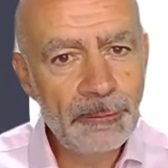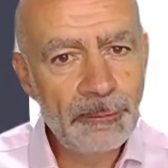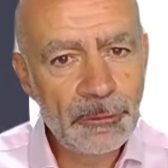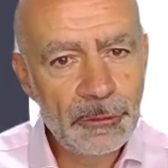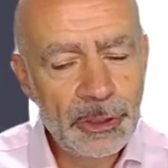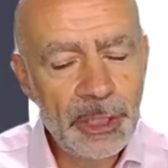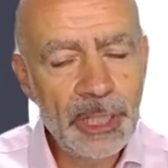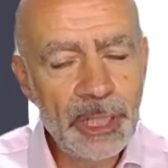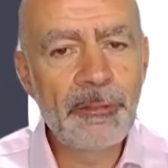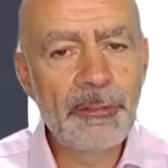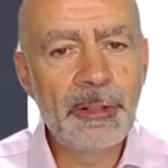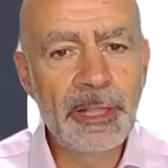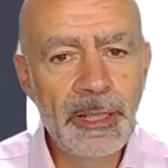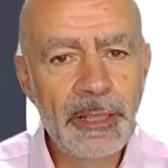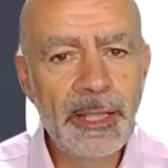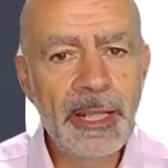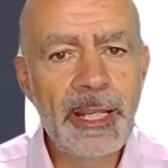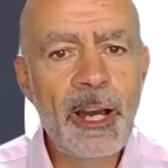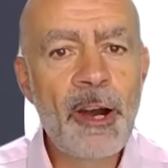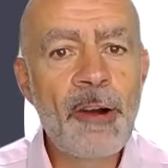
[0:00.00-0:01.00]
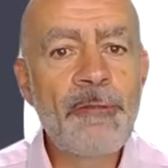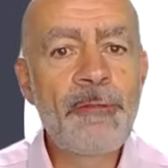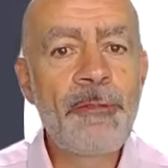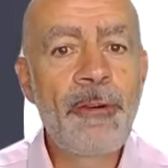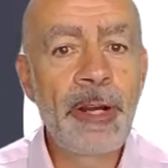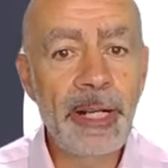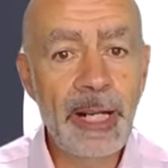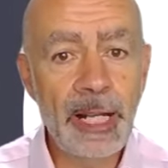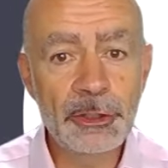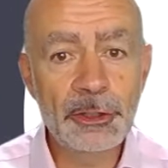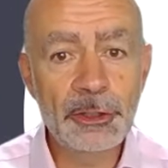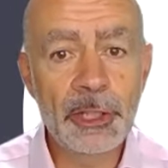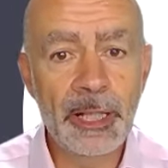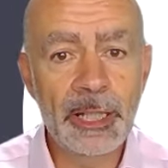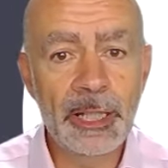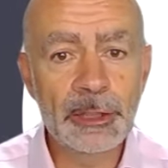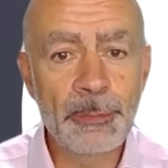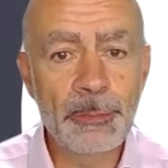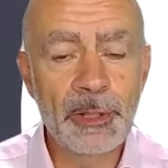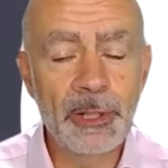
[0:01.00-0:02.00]
generally they are financial
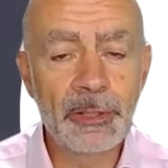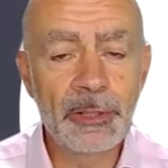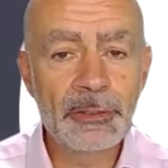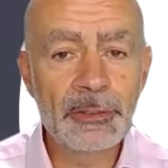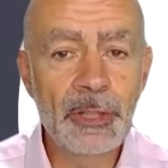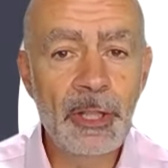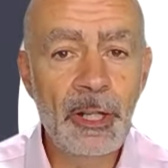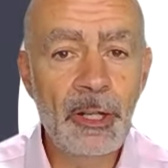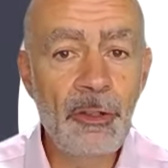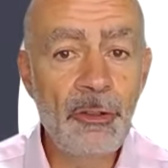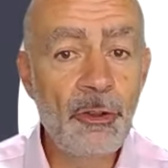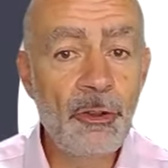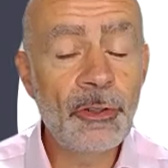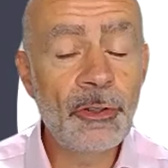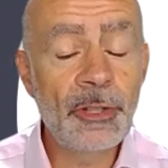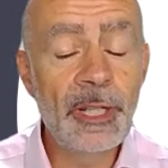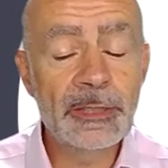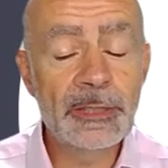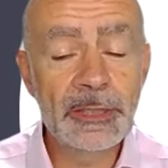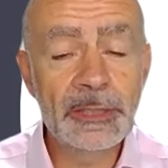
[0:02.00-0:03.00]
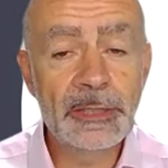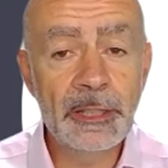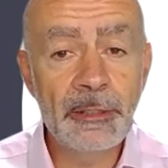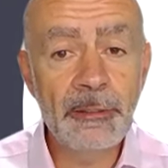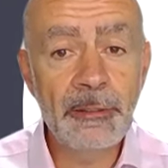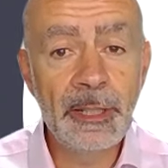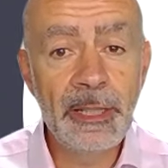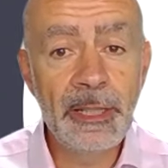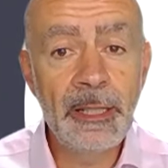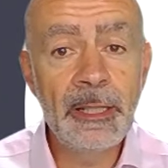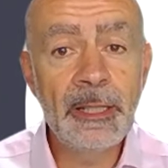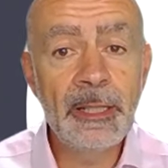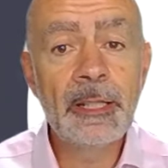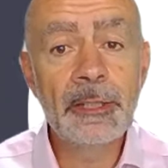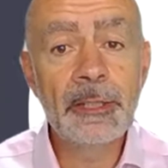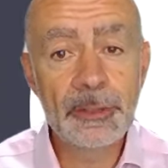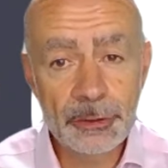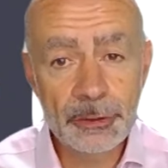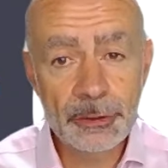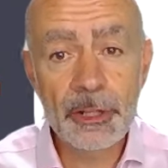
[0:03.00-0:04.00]
experts, not necessarily
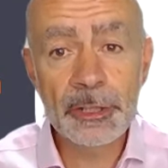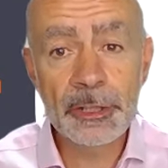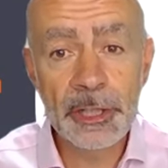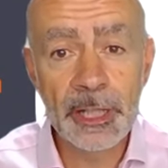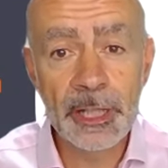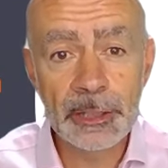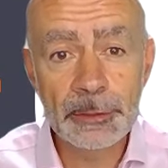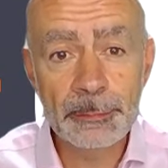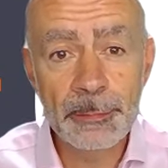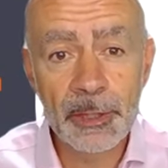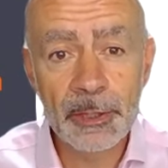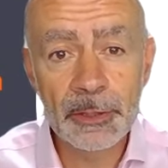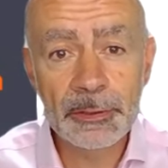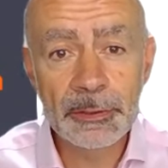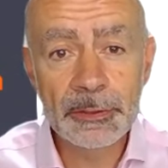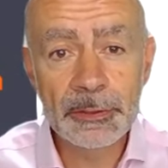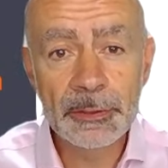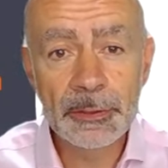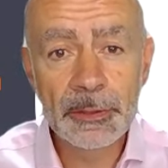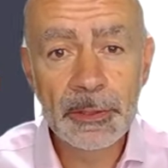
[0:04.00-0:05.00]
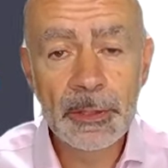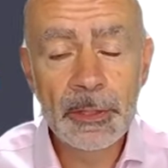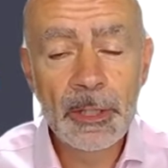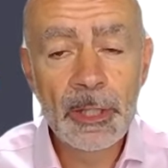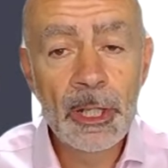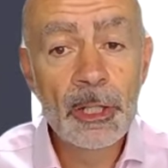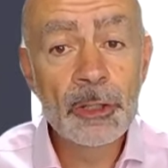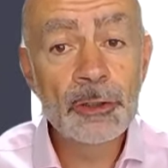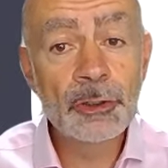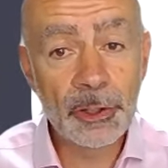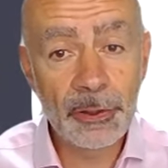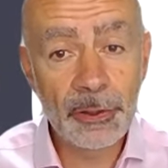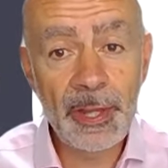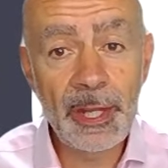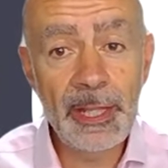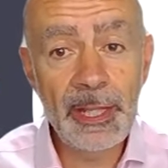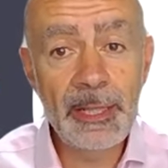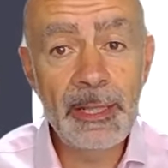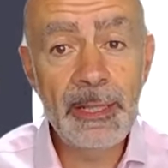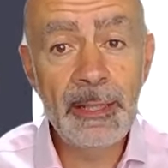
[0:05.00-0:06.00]
construction experts. So
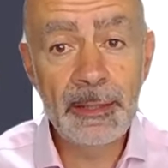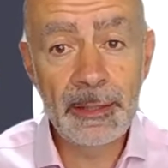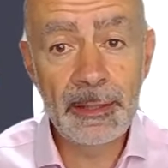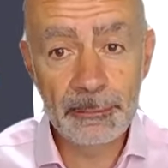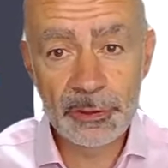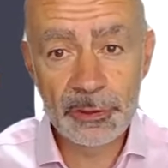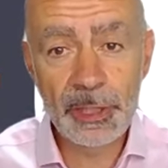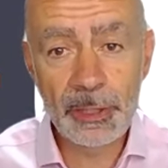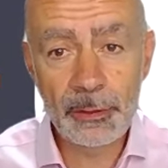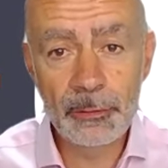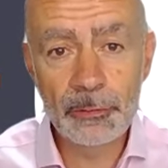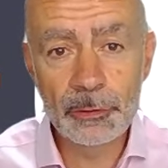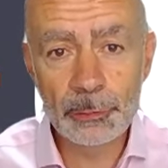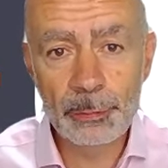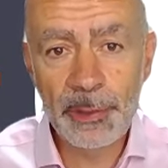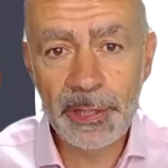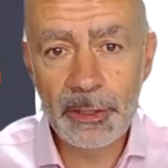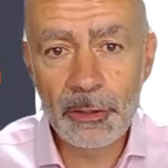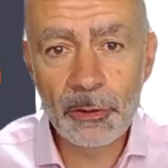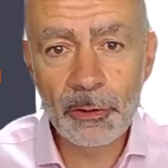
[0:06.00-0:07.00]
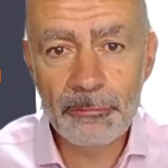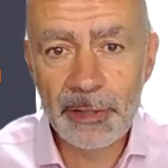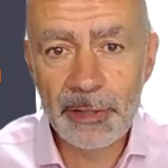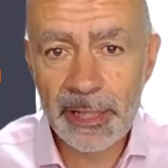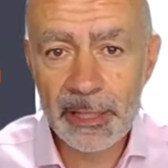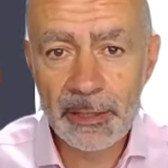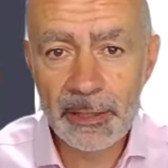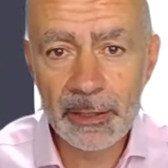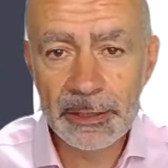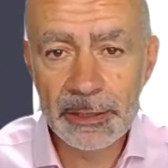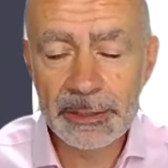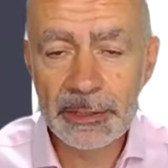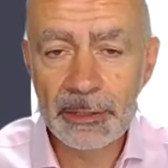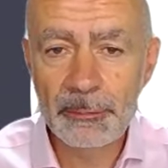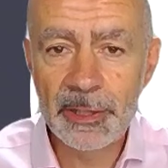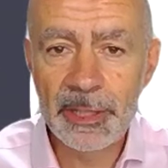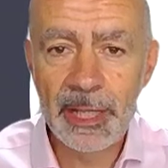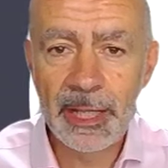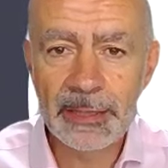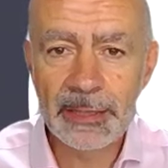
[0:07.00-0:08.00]
they themselves may not recognise some of
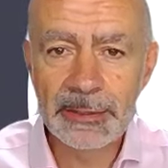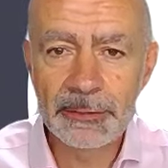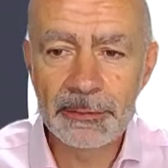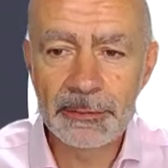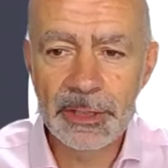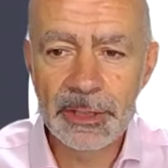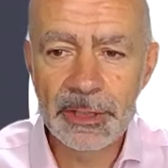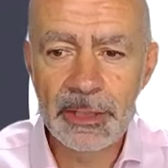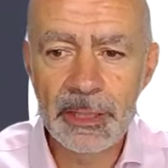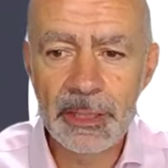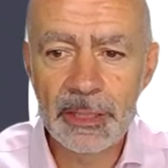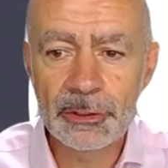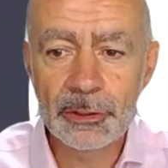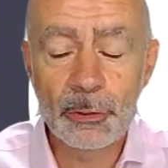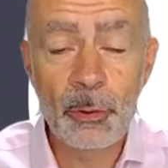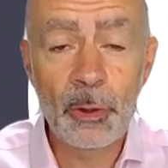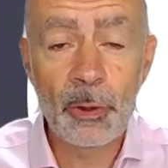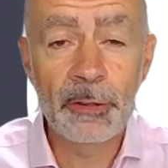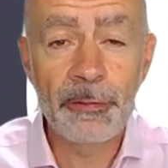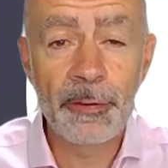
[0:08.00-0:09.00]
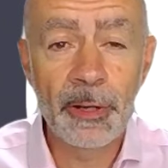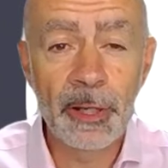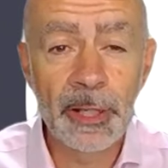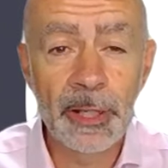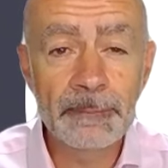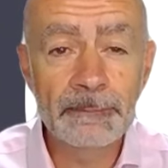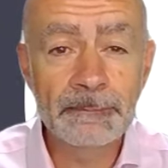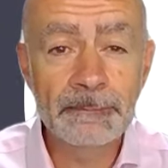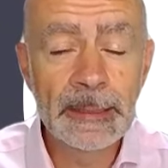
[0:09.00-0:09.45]
the activity as qualifying.